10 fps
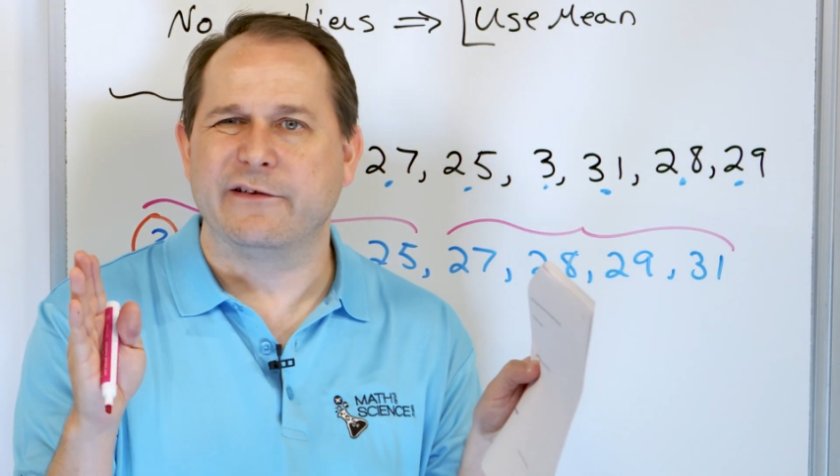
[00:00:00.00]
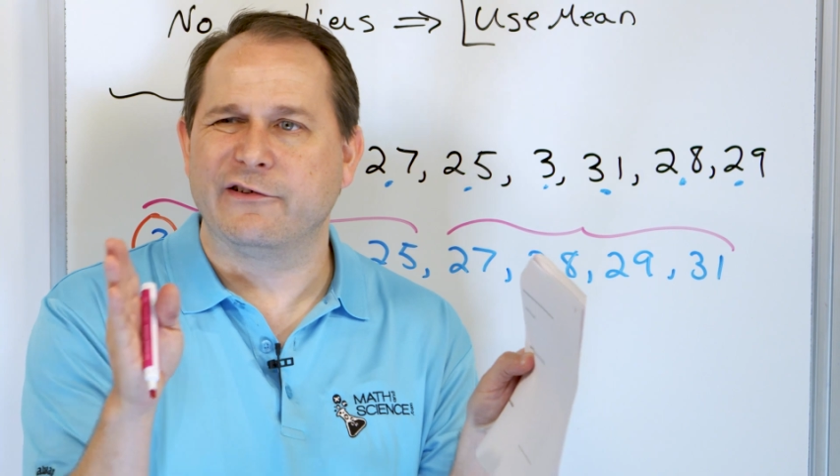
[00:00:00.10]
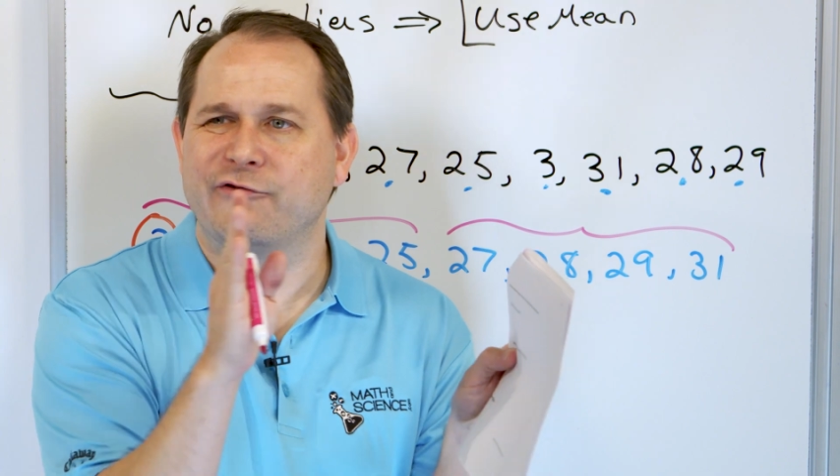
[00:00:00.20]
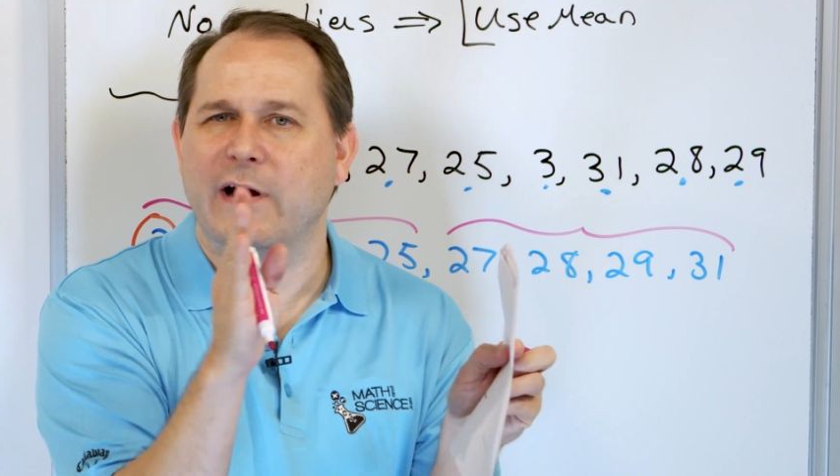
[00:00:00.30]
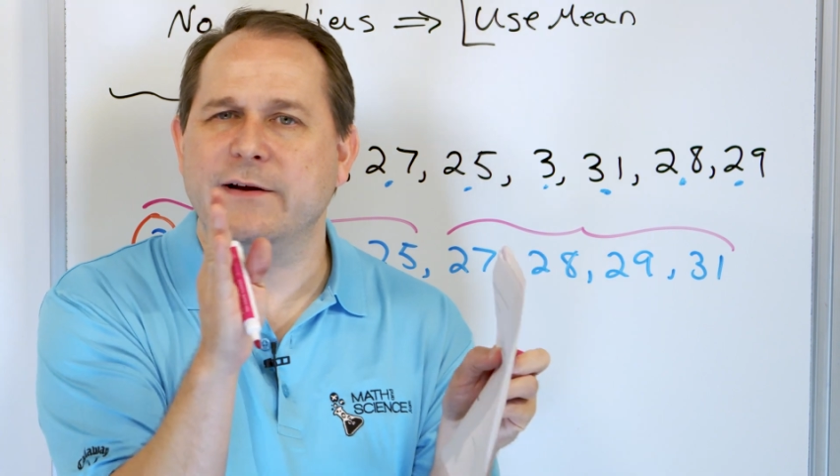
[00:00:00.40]
is
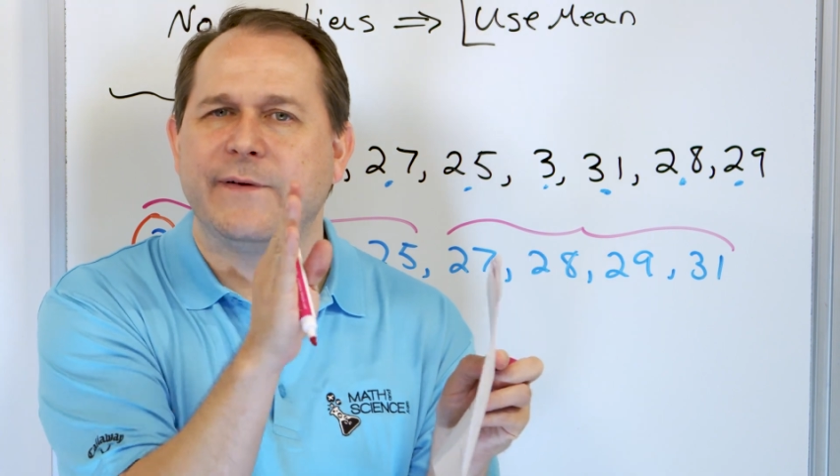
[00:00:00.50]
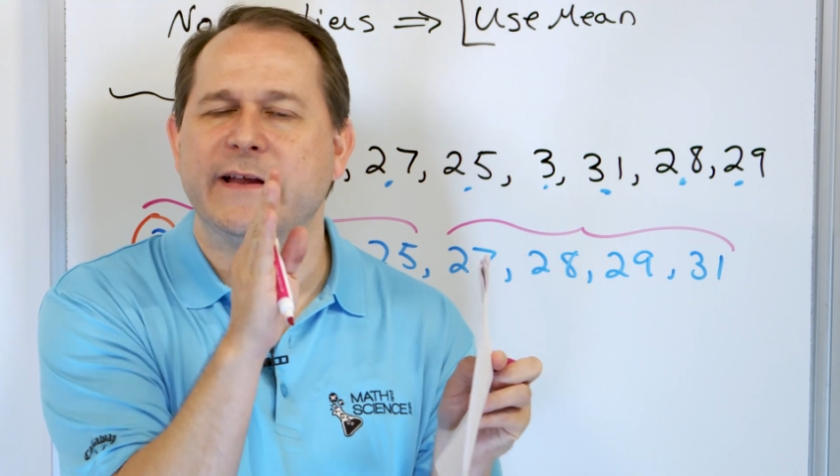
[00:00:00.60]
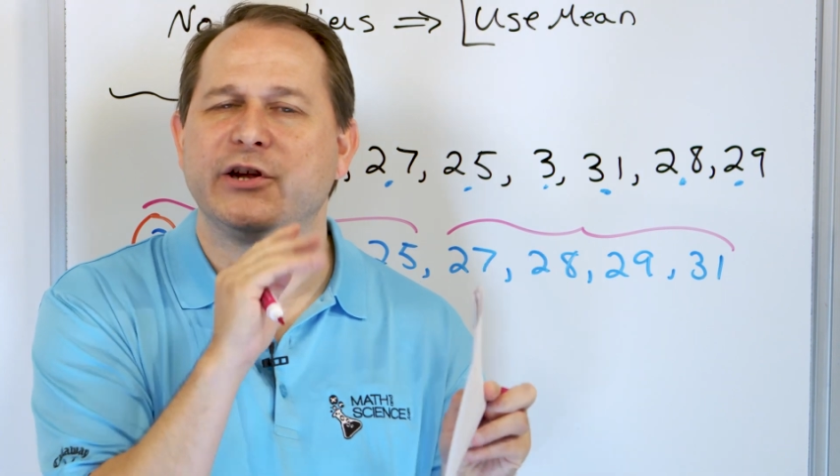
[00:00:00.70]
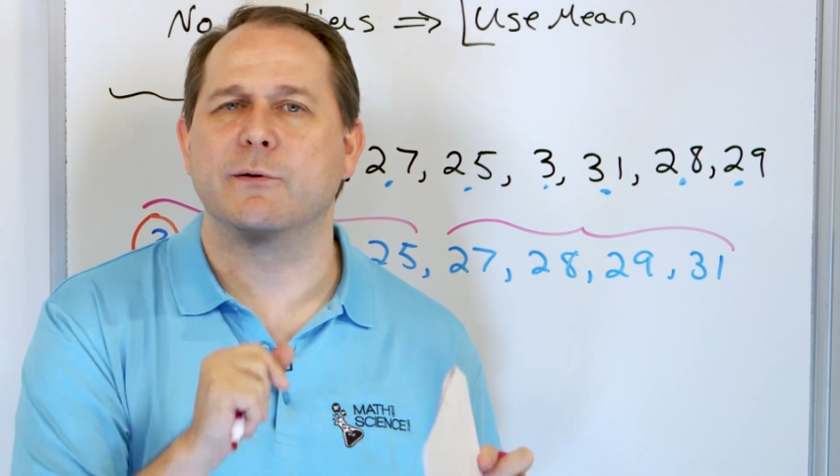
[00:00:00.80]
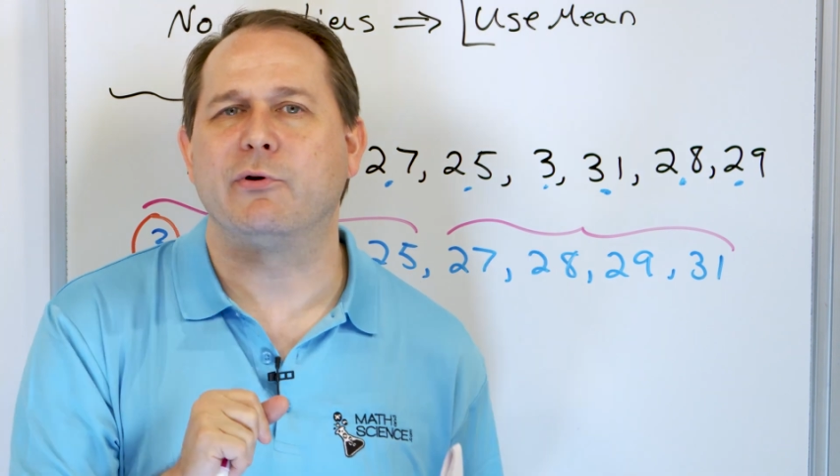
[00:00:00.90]
just trying to
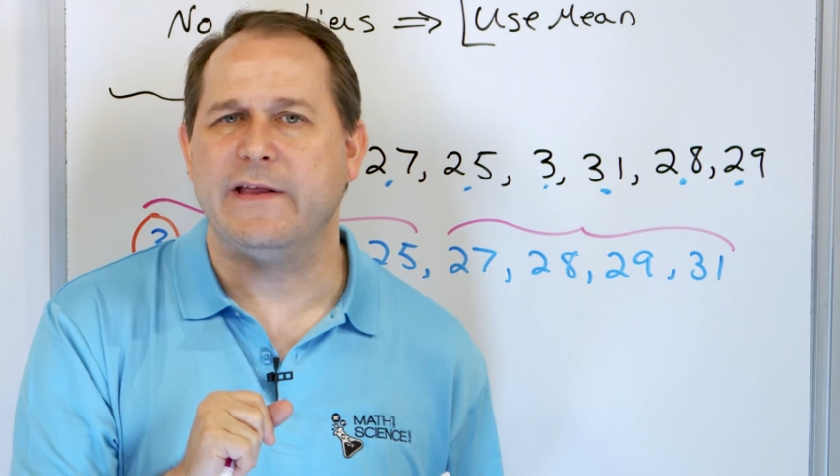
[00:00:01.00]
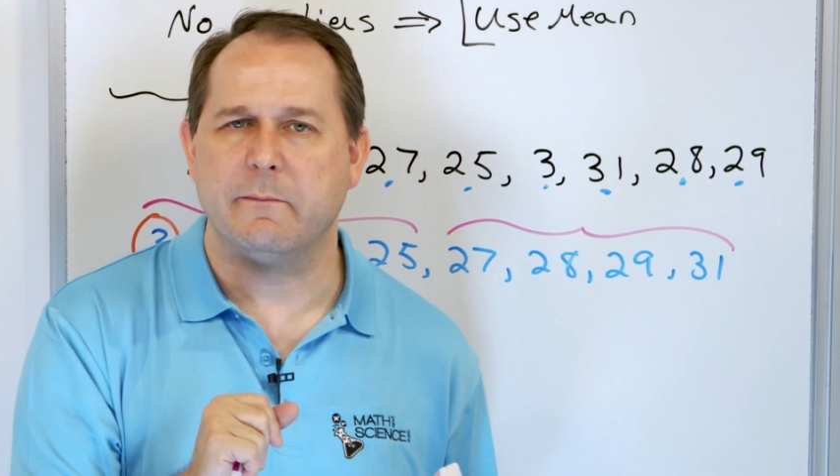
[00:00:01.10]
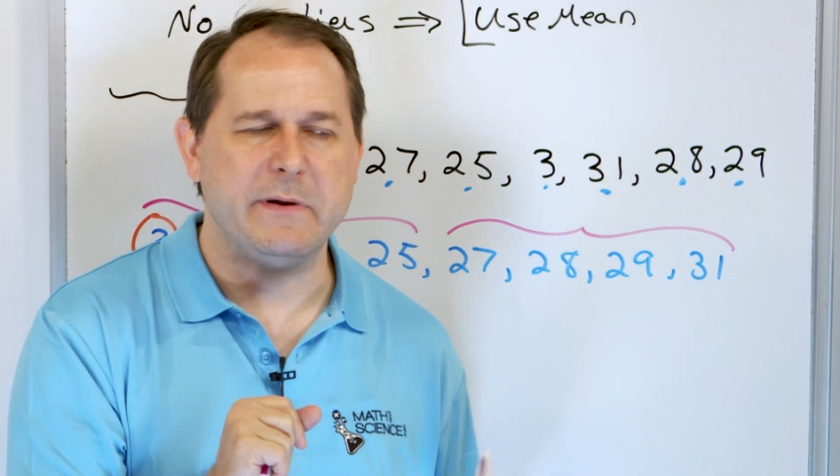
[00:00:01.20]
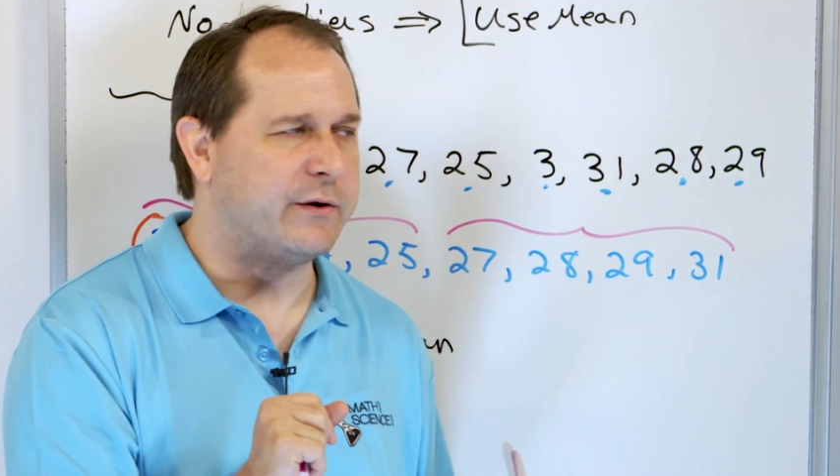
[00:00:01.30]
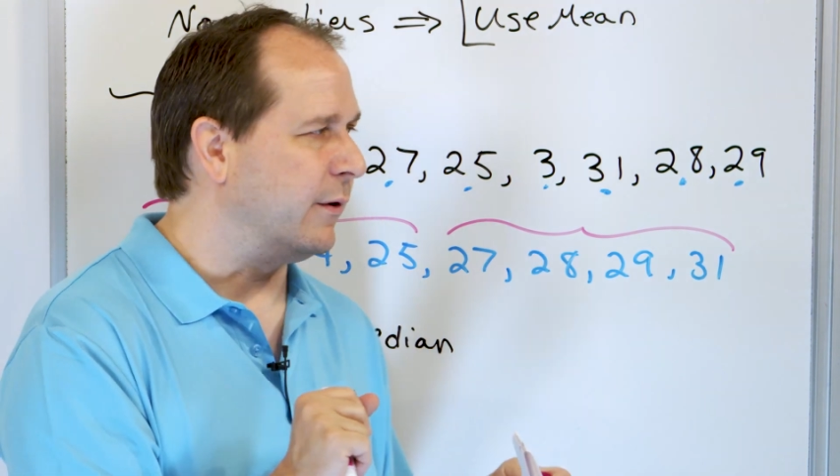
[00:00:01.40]
find the number in the
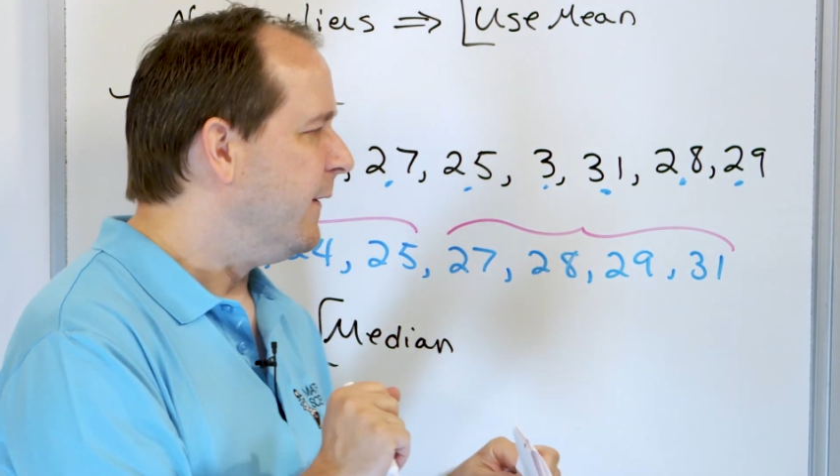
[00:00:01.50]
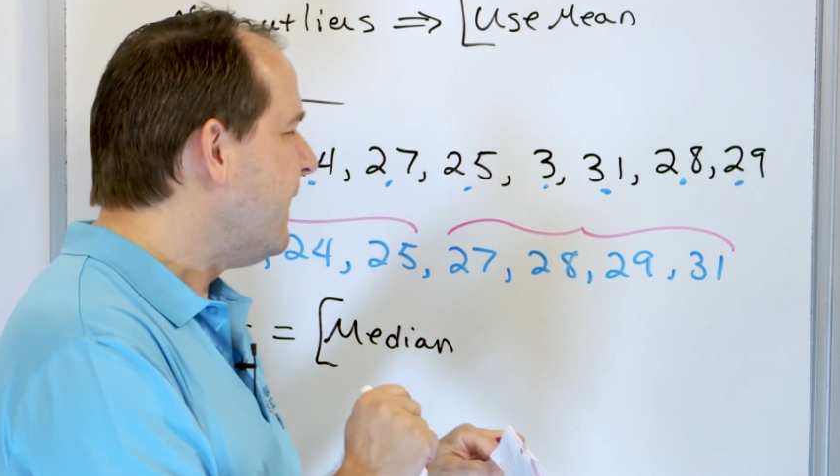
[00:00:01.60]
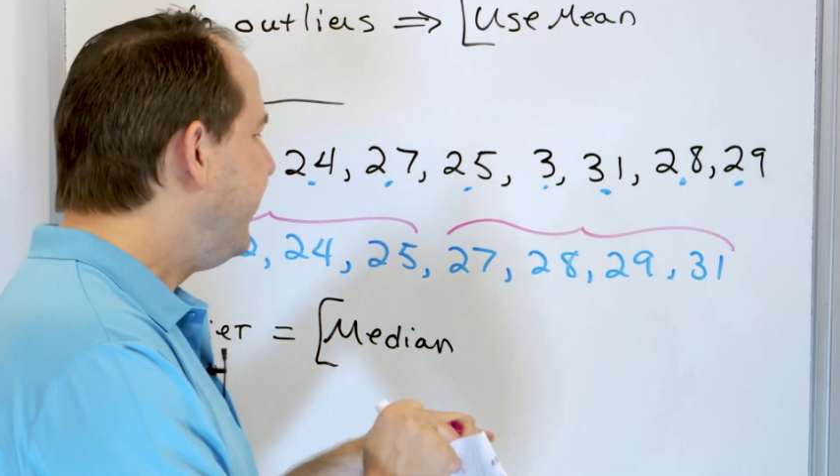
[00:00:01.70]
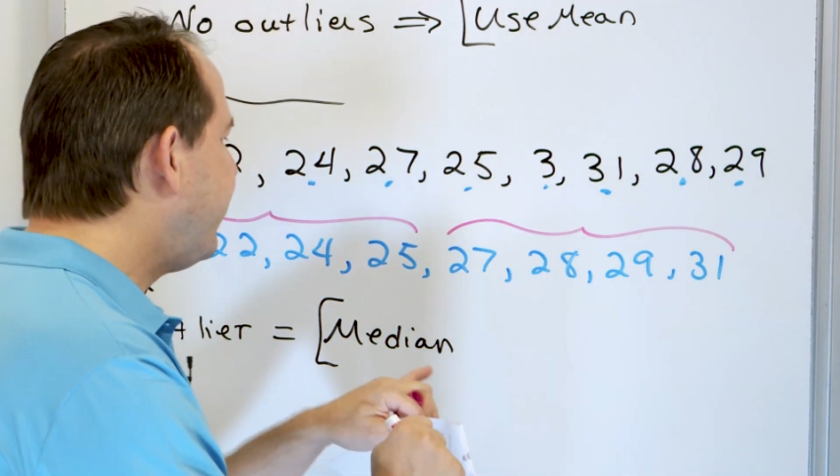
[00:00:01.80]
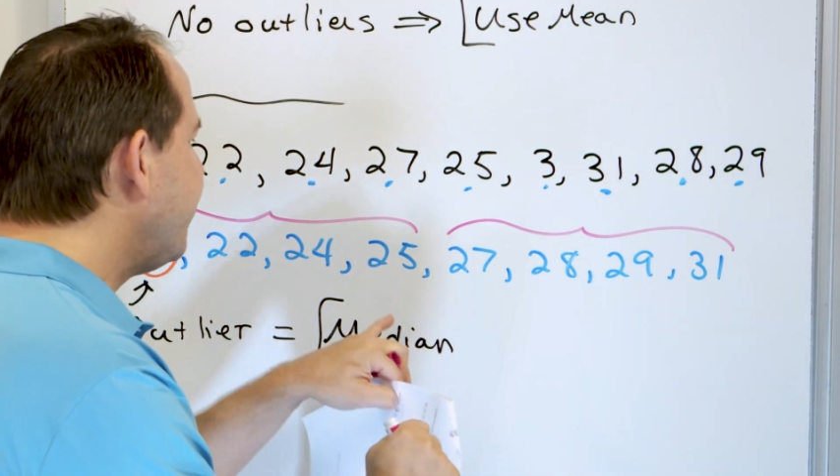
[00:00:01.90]
middle. So